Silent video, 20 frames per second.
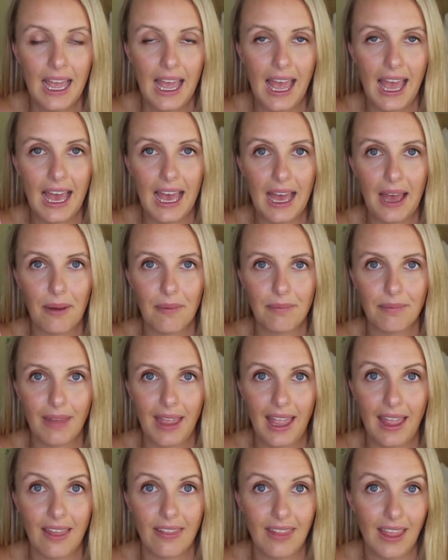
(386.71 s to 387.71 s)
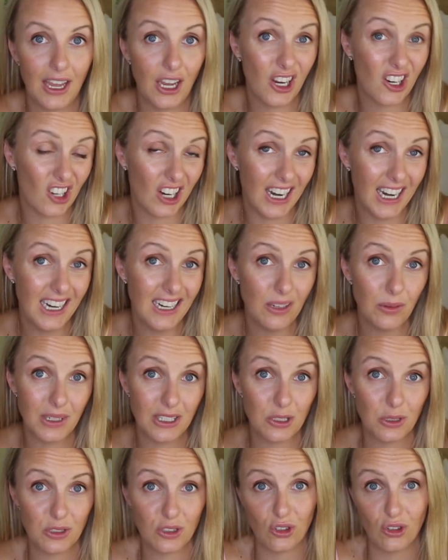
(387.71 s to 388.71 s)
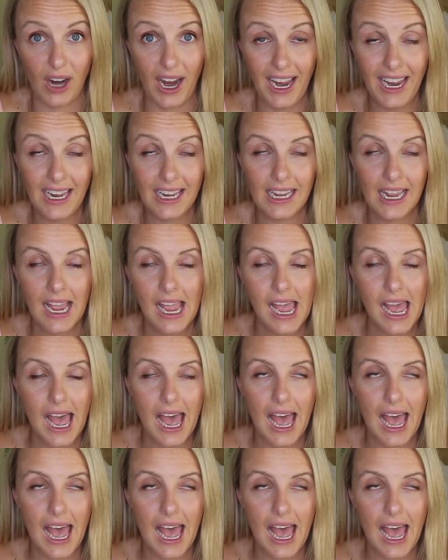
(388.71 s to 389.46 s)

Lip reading: and they agreed, which was great.